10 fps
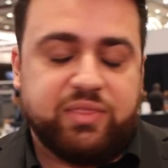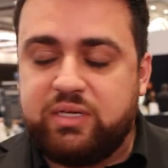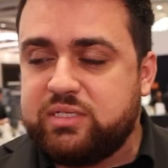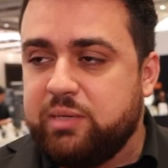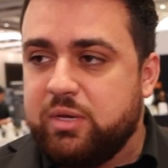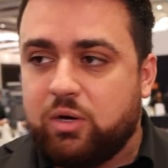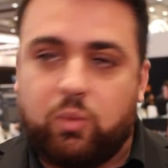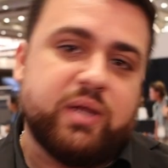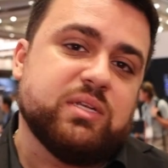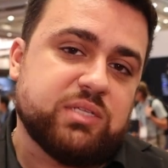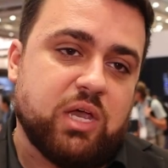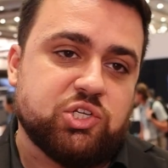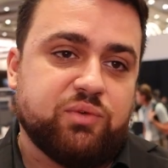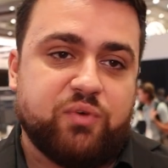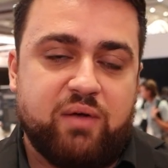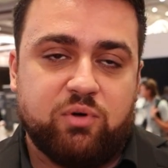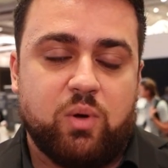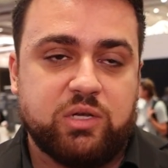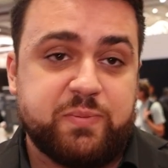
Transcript: I think it's gonna be a great discussion for everyone,